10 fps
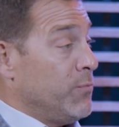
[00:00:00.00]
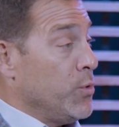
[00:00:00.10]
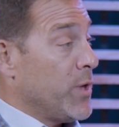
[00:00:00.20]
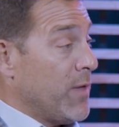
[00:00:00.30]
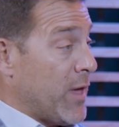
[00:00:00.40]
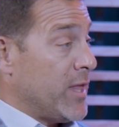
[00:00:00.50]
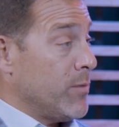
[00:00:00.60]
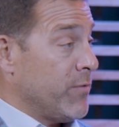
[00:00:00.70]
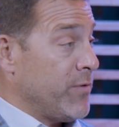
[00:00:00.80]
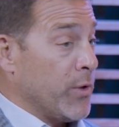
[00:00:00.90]
If you get that
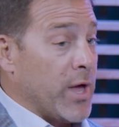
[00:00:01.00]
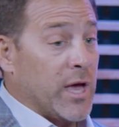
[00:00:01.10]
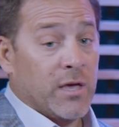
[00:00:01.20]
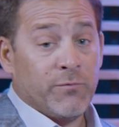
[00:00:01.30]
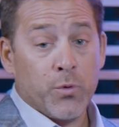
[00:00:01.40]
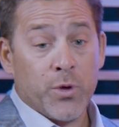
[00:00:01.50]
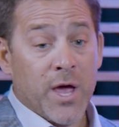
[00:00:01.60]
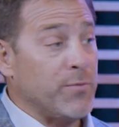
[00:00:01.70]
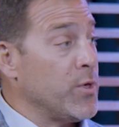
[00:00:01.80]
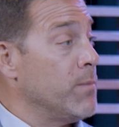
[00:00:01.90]
hemophiliac, if you
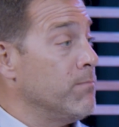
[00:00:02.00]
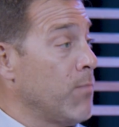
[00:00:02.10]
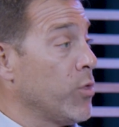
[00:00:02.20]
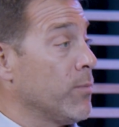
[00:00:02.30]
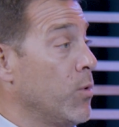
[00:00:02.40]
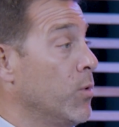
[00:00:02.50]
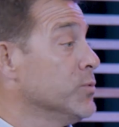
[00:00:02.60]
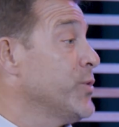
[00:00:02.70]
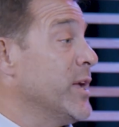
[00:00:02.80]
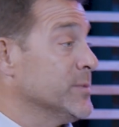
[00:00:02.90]
get the
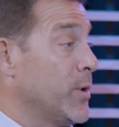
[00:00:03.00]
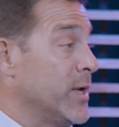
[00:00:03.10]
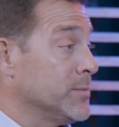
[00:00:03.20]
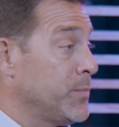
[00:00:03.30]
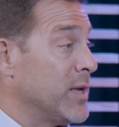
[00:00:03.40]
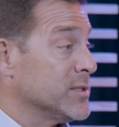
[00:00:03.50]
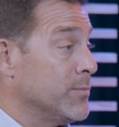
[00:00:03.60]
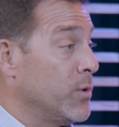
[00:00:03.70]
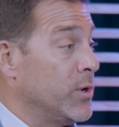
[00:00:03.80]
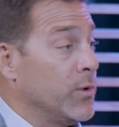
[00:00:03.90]
multiple transplants
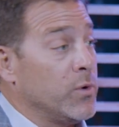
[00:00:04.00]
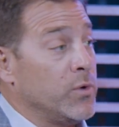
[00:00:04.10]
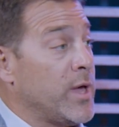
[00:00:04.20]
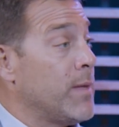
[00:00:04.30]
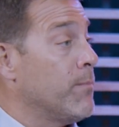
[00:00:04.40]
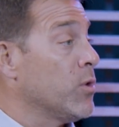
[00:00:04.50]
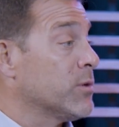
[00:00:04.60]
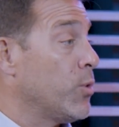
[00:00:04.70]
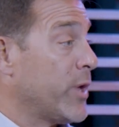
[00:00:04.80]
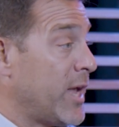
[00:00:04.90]
possibility, or you get
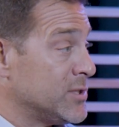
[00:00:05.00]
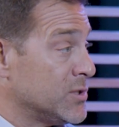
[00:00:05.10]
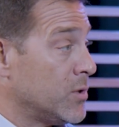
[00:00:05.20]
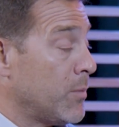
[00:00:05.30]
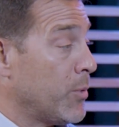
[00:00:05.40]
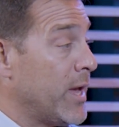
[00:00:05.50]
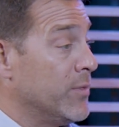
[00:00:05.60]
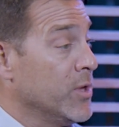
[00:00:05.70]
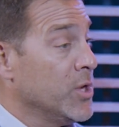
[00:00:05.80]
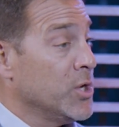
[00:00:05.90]
multiple cancers on the
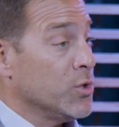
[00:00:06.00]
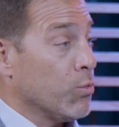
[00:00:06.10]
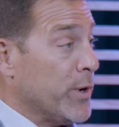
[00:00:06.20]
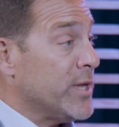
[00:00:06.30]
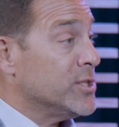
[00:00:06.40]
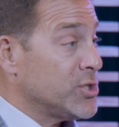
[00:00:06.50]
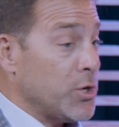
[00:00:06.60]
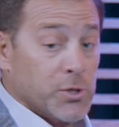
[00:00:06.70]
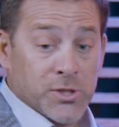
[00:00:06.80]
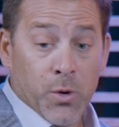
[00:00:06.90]
plan, the
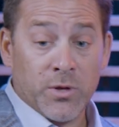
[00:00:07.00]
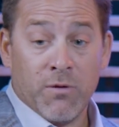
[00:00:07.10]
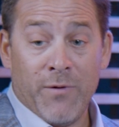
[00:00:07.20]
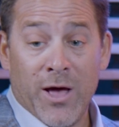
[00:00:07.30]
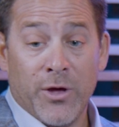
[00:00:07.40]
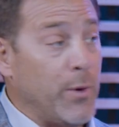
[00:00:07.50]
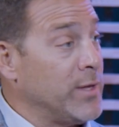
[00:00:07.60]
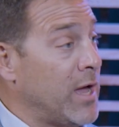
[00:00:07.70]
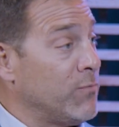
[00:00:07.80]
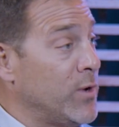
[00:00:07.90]
reinsurer is going to
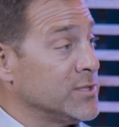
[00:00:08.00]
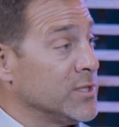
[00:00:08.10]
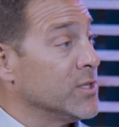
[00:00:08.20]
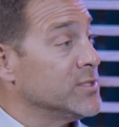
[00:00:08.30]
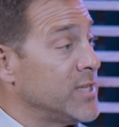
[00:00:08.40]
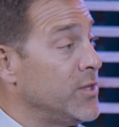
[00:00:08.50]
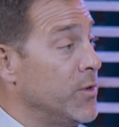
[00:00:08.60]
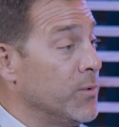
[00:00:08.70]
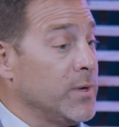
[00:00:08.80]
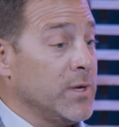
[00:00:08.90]
evaluate that risk and can say to
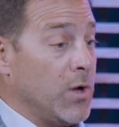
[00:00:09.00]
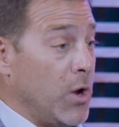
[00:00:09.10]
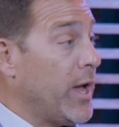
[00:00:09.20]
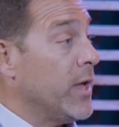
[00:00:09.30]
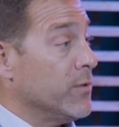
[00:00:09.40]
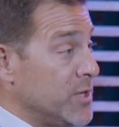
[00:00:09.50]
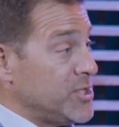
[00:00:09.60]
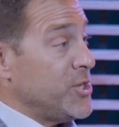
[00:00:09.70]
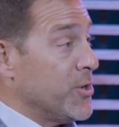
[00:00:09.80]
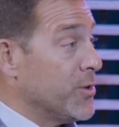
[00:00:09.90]
you, okay,
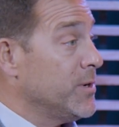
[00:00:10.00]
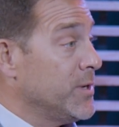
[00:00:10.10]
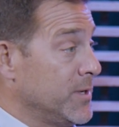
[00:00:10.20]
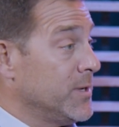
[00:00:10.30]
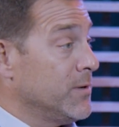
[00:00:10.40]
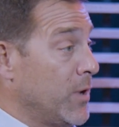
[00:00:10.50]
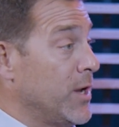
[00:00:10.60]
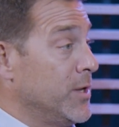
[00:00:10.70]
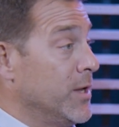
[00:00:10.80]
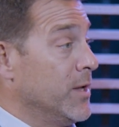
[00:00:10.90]
this year,
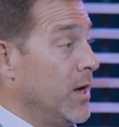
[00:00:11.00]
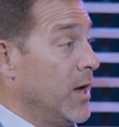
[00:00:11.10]
right,